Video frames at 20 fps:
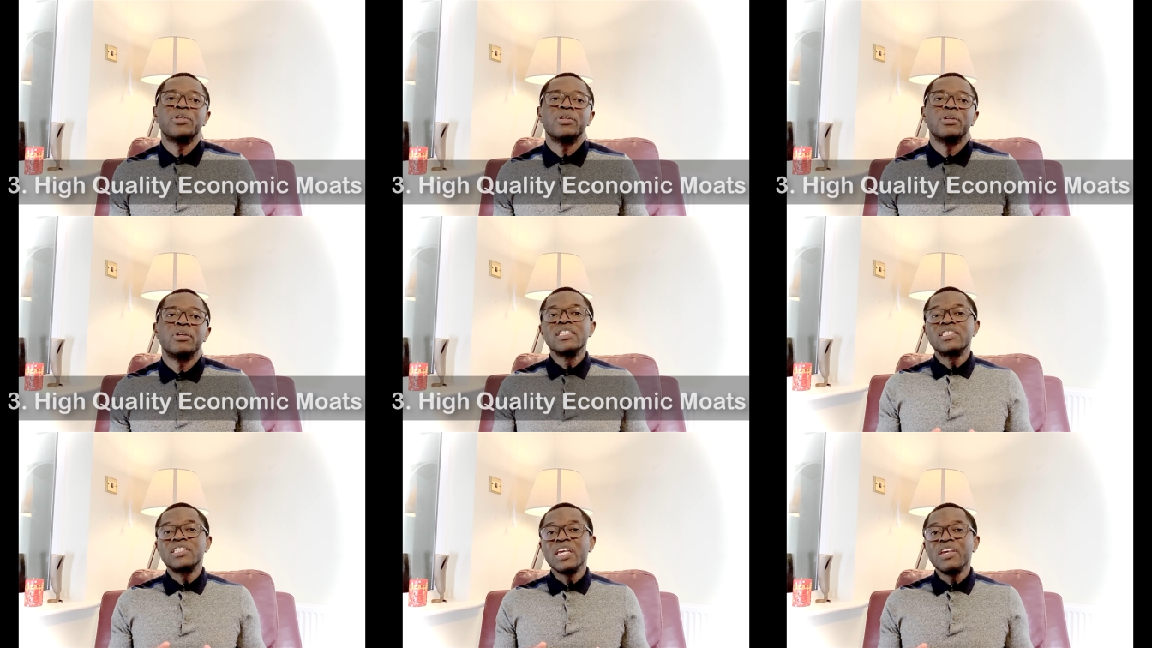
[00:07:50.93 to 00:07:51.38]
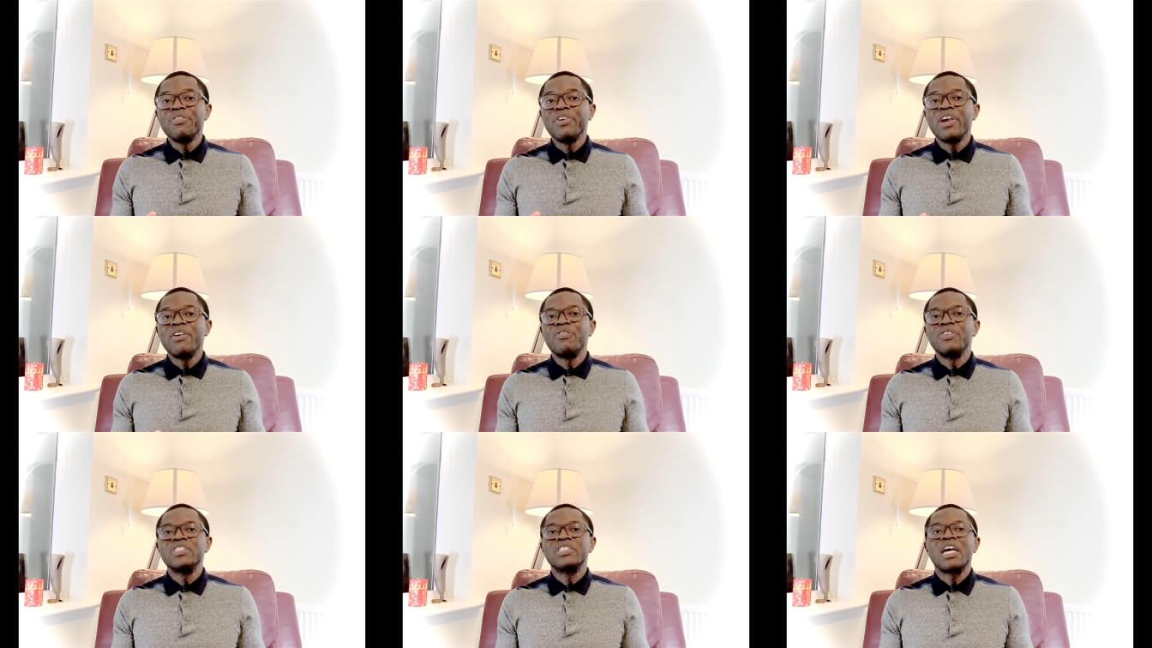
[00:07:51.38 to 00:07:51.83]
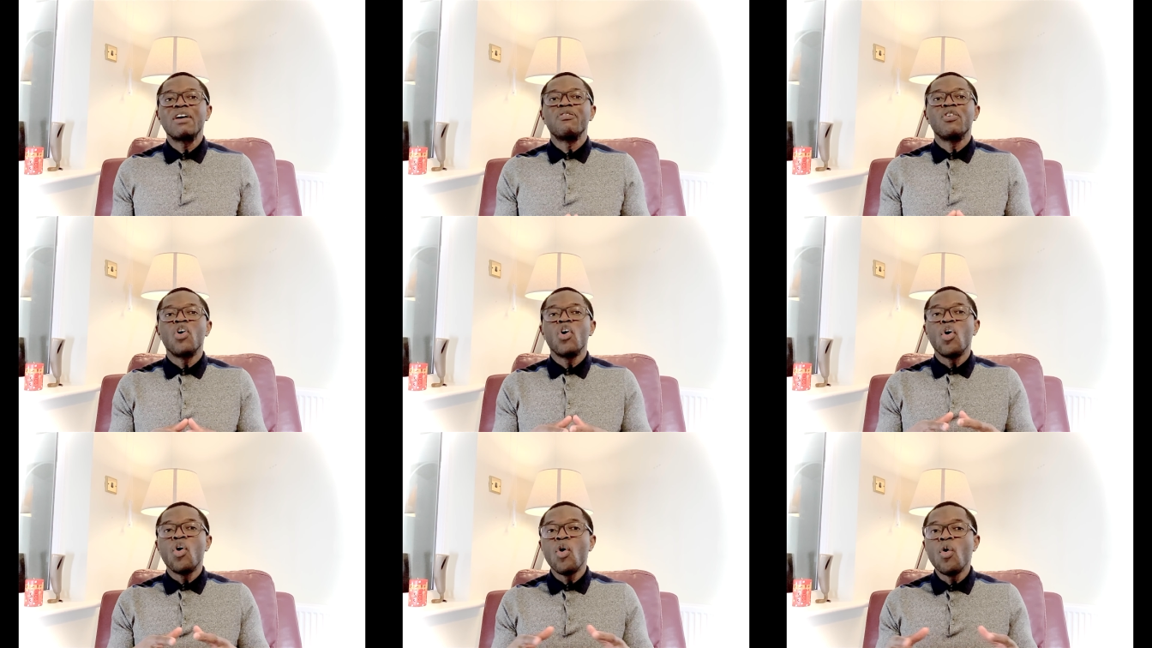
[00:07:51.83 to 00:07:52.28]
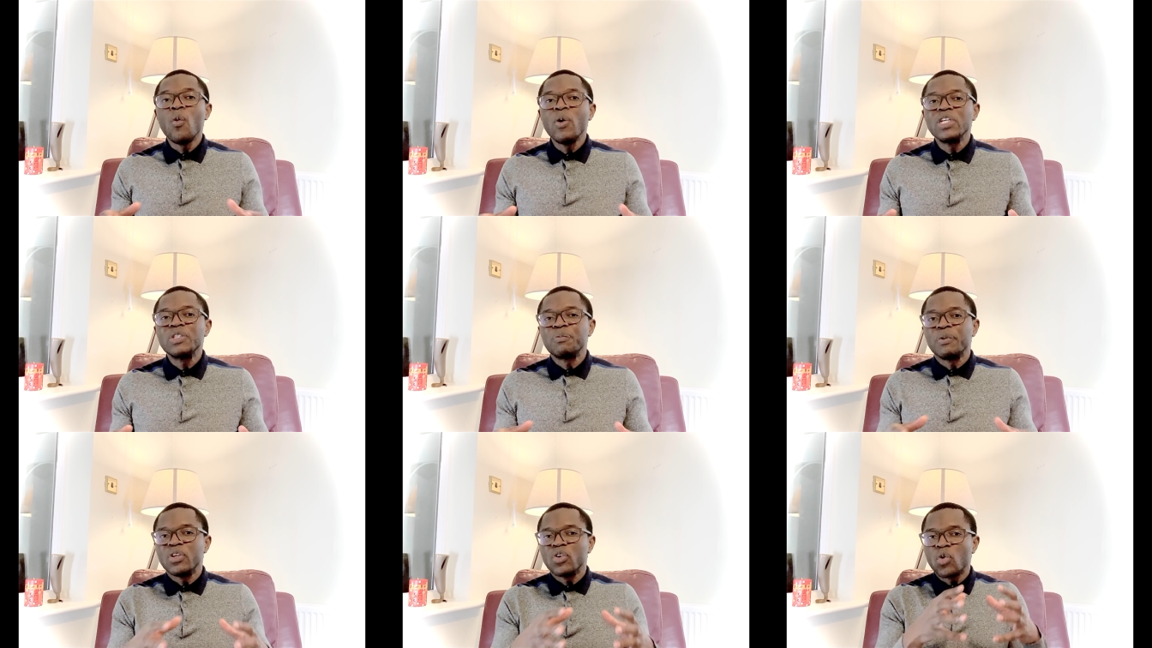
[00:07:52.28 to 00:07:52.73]
Safe havens have always
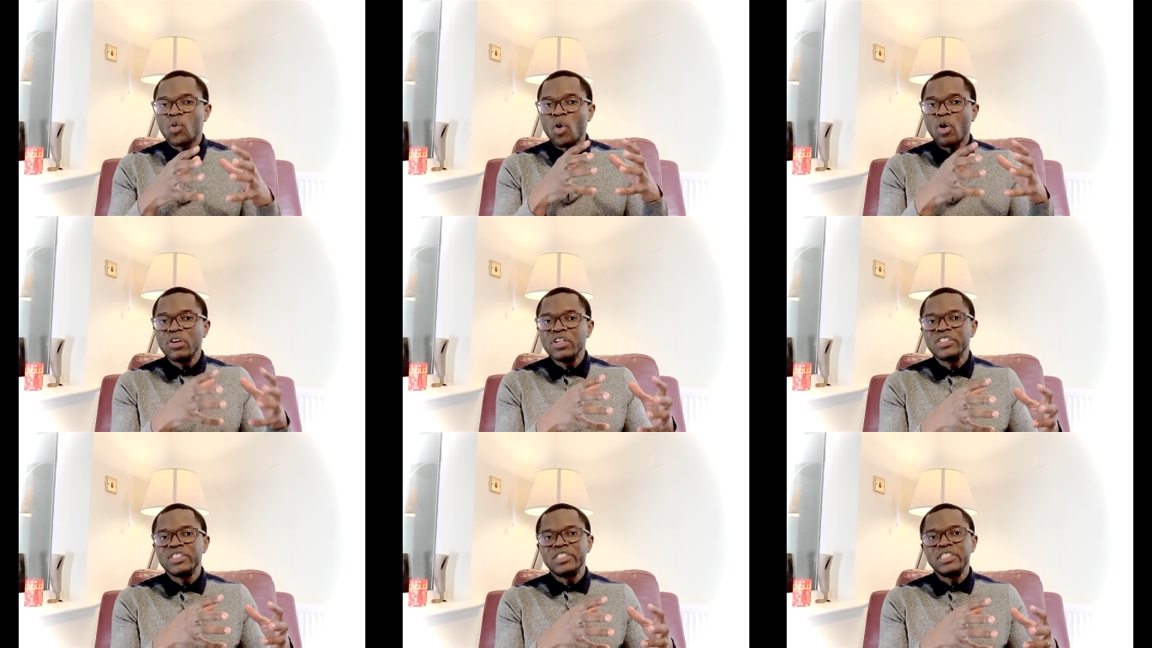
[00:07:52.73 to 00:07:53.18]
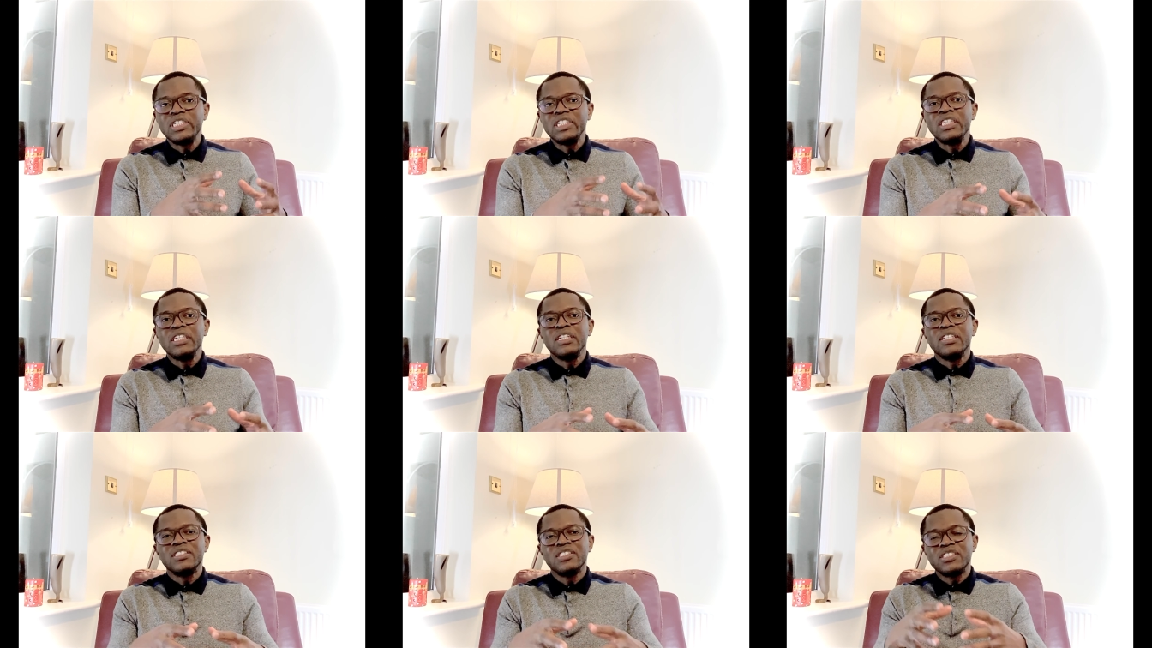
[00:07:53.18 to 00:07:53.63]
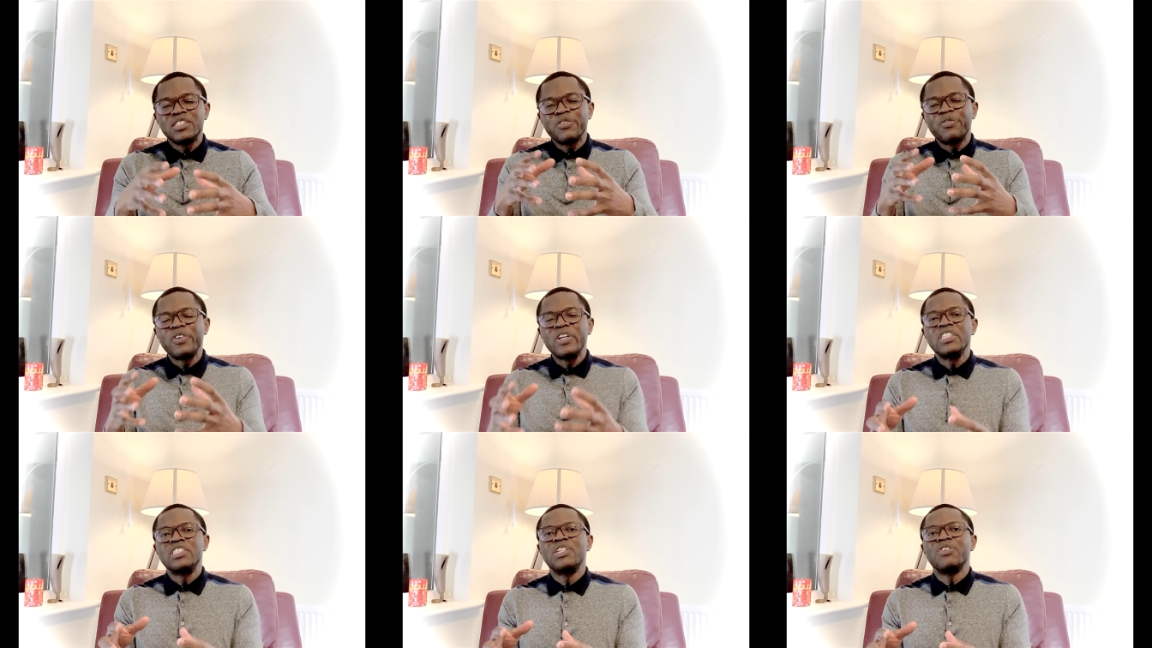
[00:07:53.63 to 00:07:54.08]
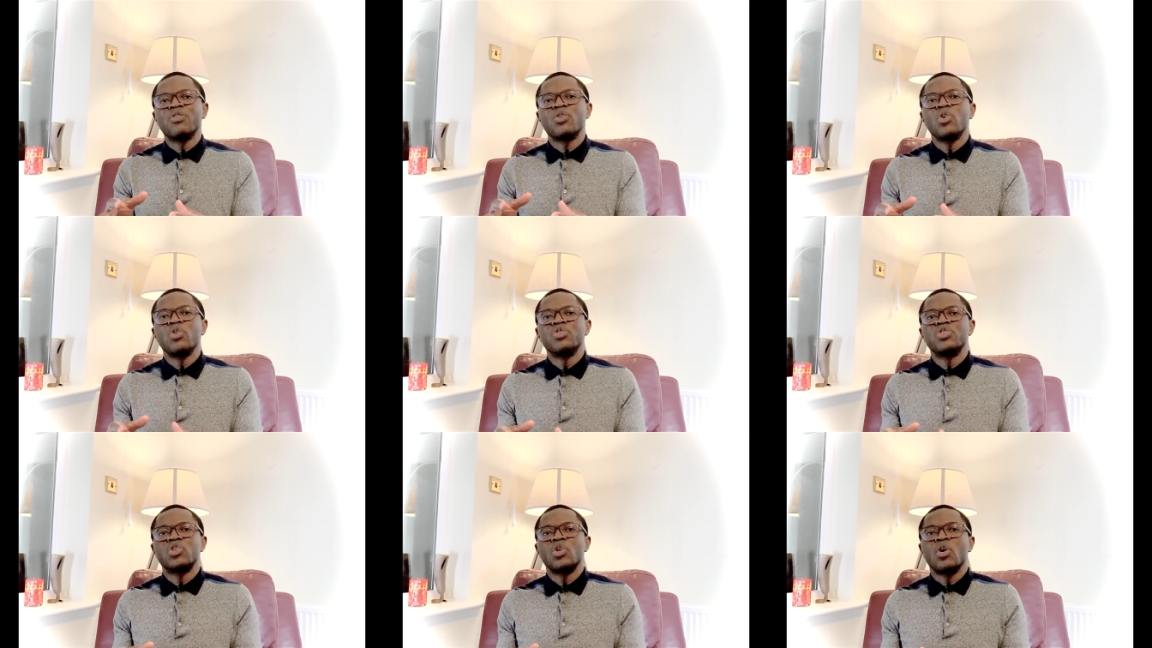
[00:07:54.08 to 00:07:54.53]
been quality defensive
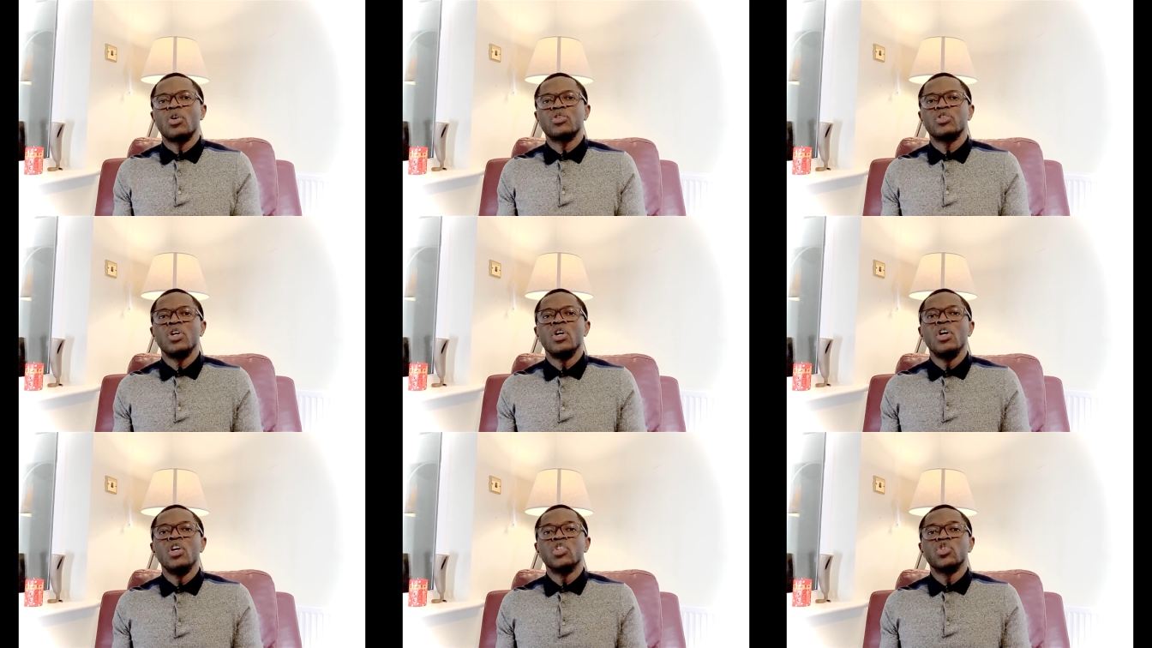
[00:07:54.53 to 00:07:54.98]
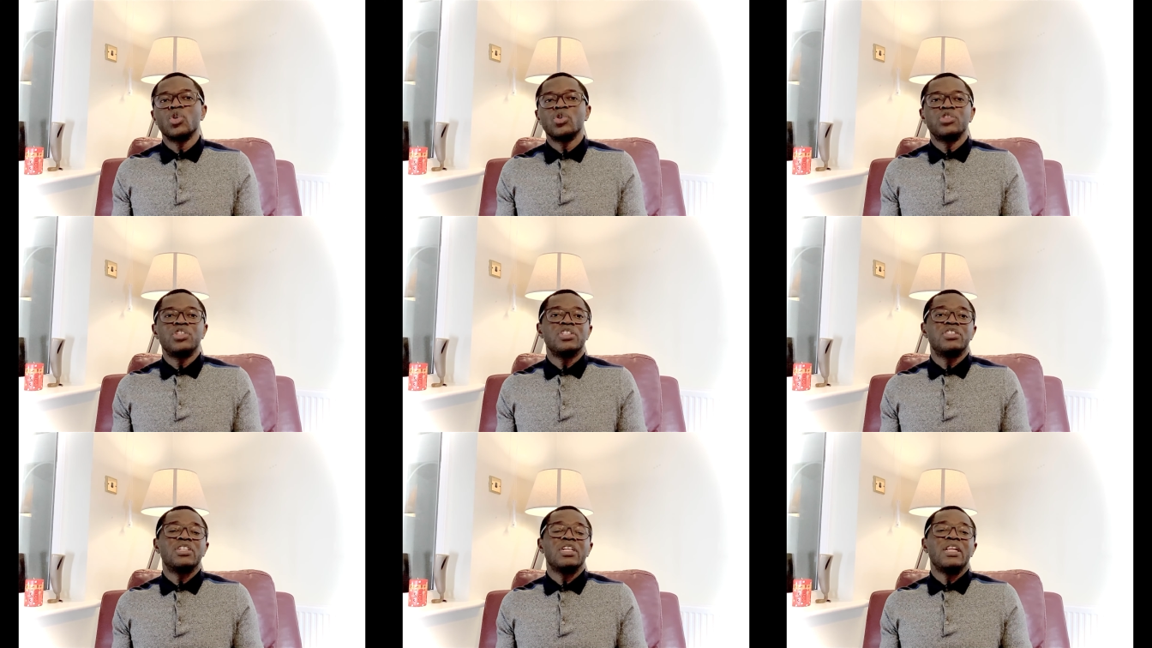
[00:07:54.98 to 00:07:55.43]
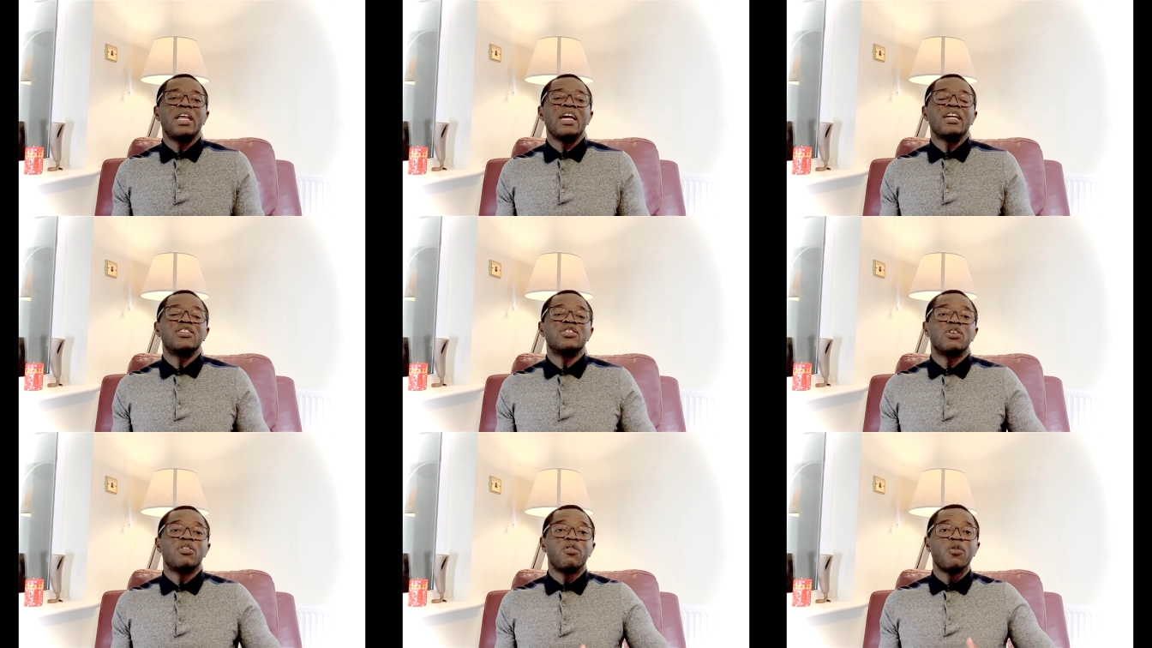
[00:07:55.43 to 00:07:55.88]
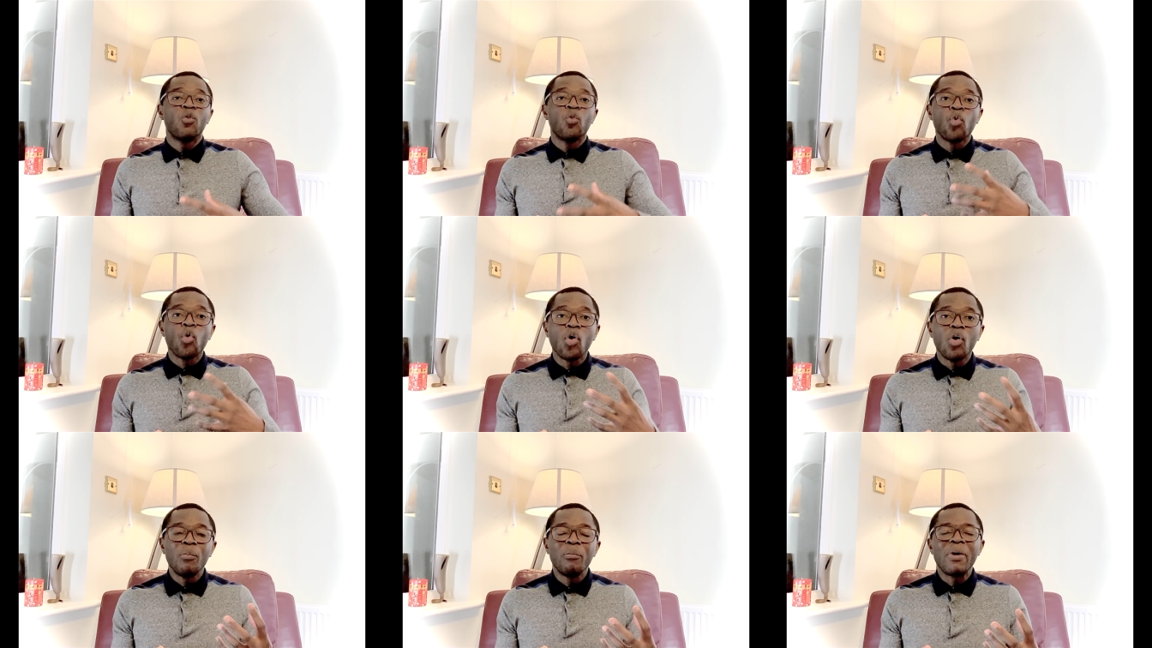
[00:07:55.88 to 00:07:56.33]
growth stocks such as the likes of
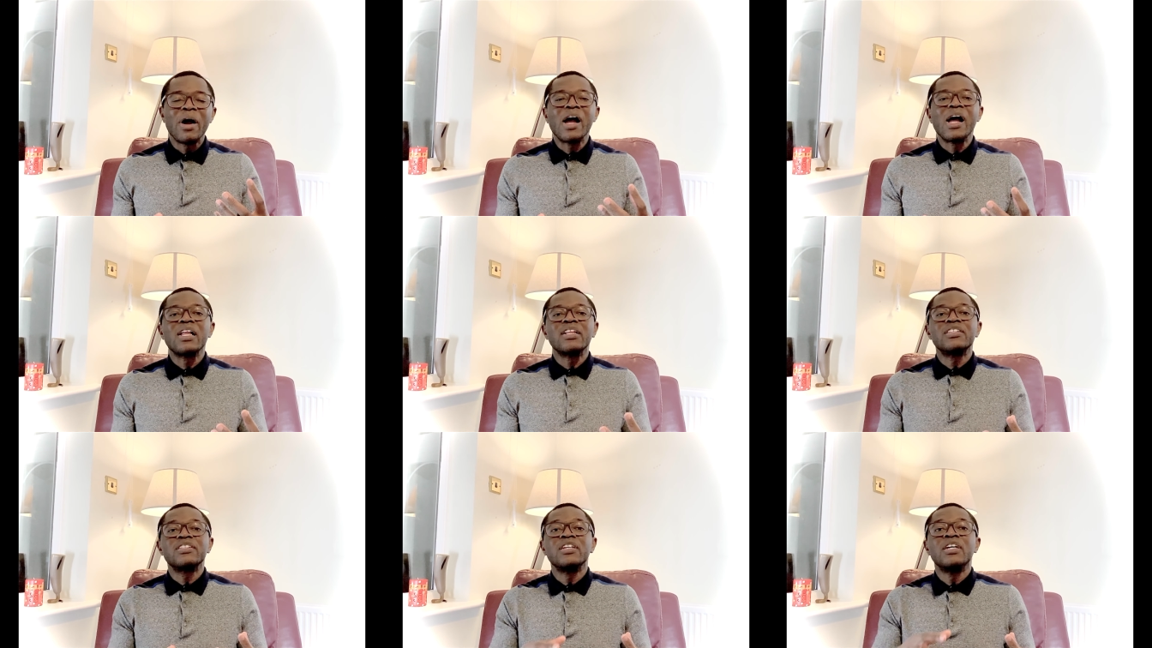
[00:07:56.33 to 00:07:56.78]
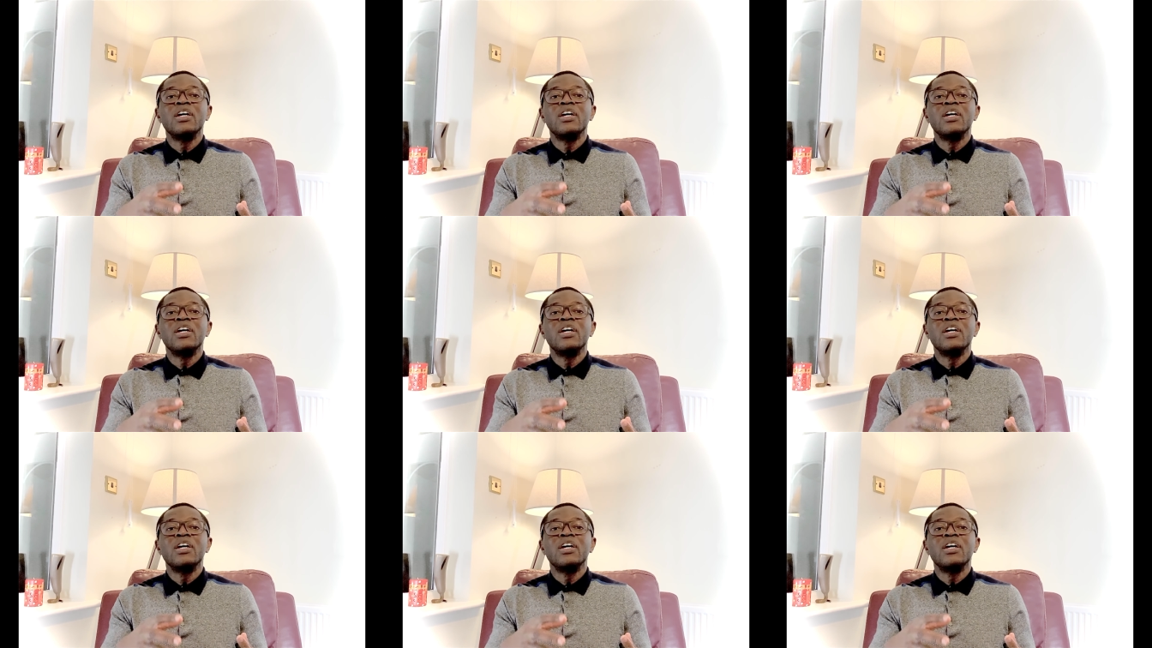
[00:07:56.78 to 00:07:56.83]
Walmart,